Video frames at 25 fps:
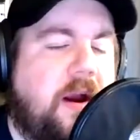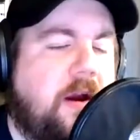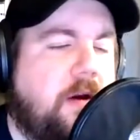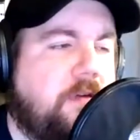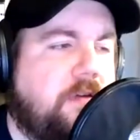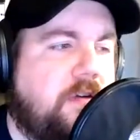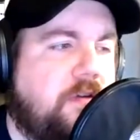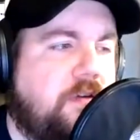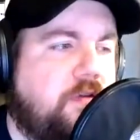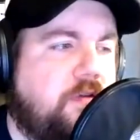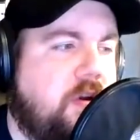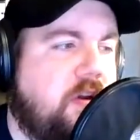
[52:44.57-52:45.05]
a
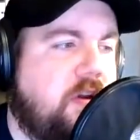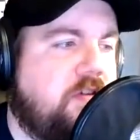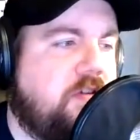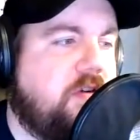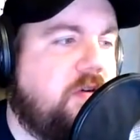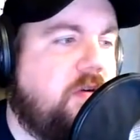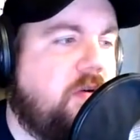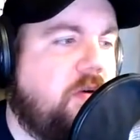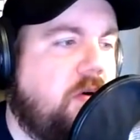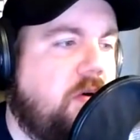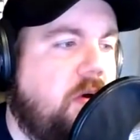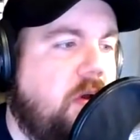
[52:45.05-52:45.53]

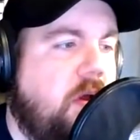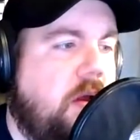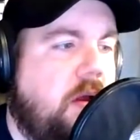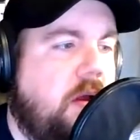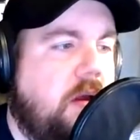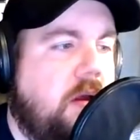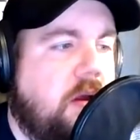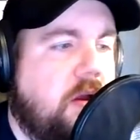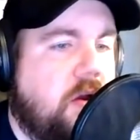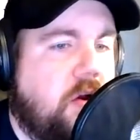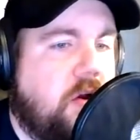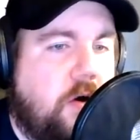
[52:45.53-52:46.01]
traditional
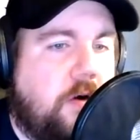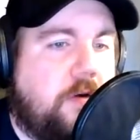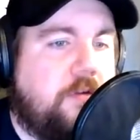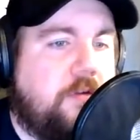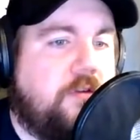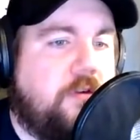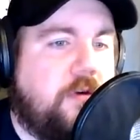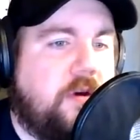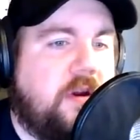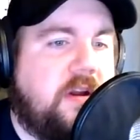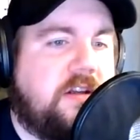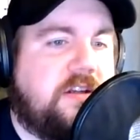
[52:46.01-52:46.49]

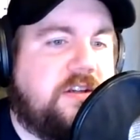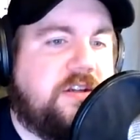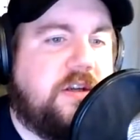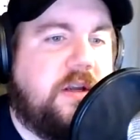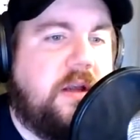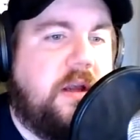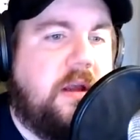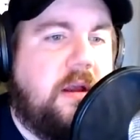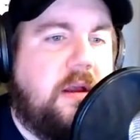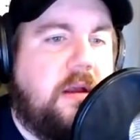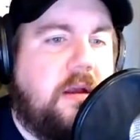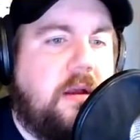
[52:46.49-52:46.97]
cartridge,
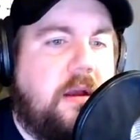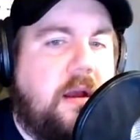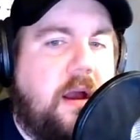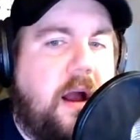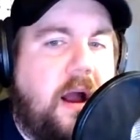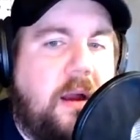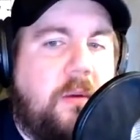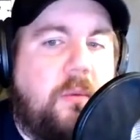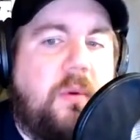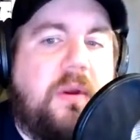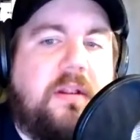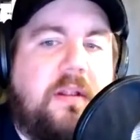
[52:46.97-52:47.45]
I
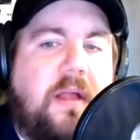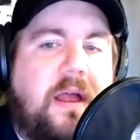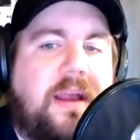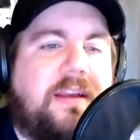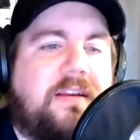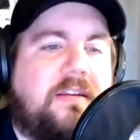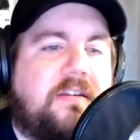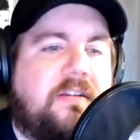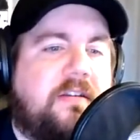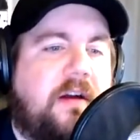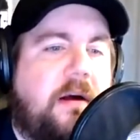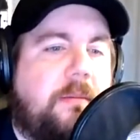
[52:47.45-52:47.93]
would like
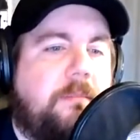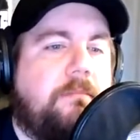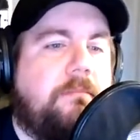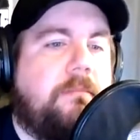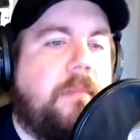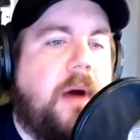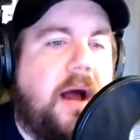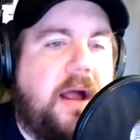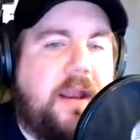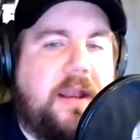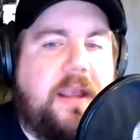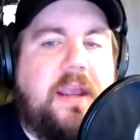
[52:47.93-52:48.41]

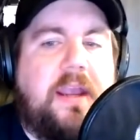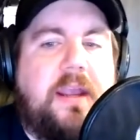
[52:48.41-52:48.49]
somebody